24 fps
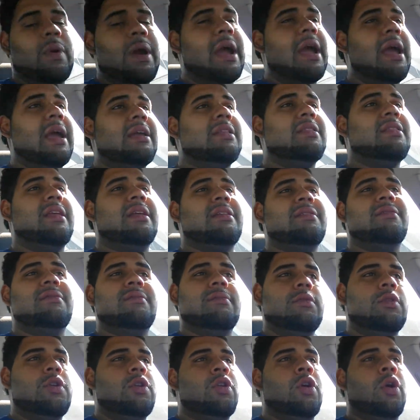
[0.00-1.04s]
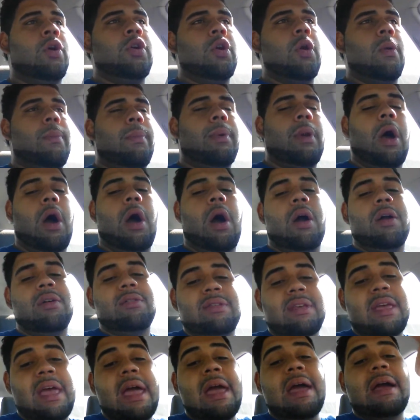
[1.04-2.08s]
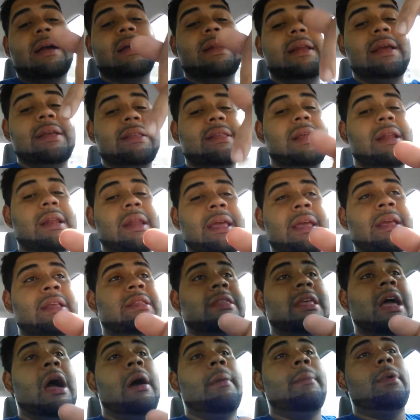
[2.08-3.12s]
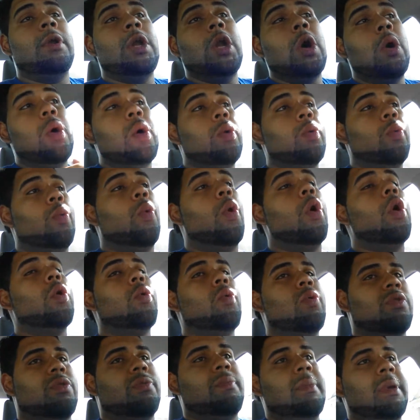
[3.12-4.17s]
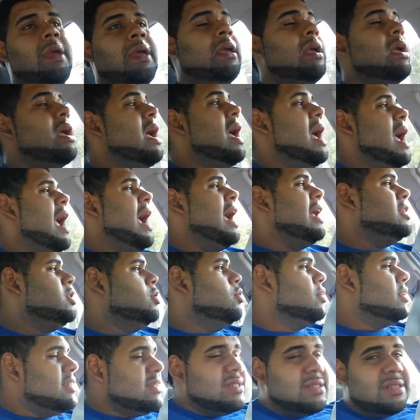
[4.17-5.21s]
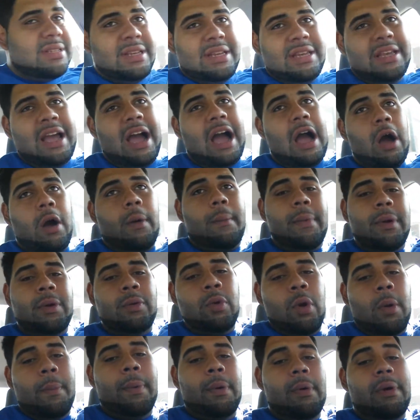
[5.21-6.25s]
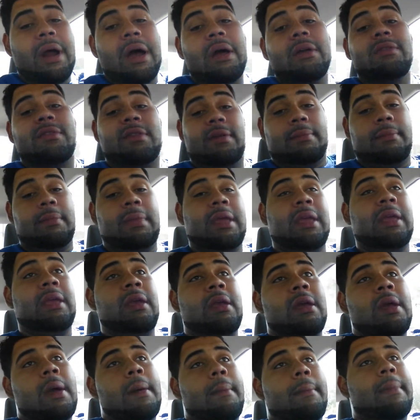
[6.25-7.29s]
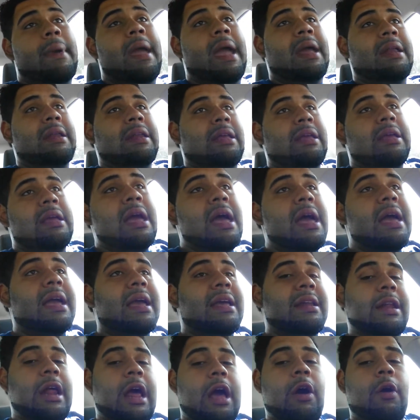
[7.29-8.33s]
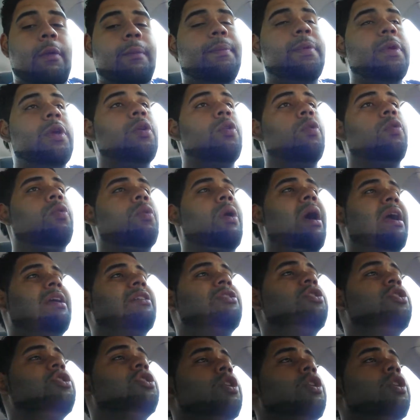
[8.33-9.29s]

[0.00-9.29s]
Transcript: ranked and, you know, your blogs, click the link down below and work with me, and you can see how Manuel Peralta, me, Manny, can help you and